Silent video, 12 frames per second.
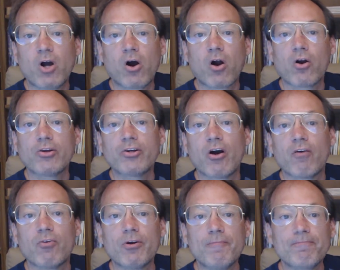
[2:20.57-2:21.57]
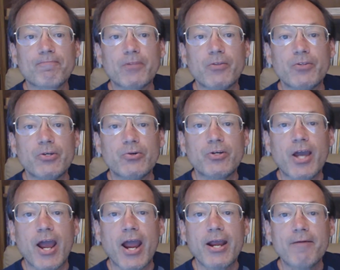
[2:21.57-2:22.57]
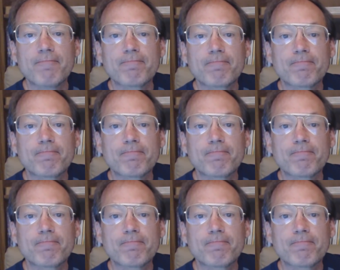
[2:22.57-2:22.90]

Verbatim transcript: hardcover in the UK.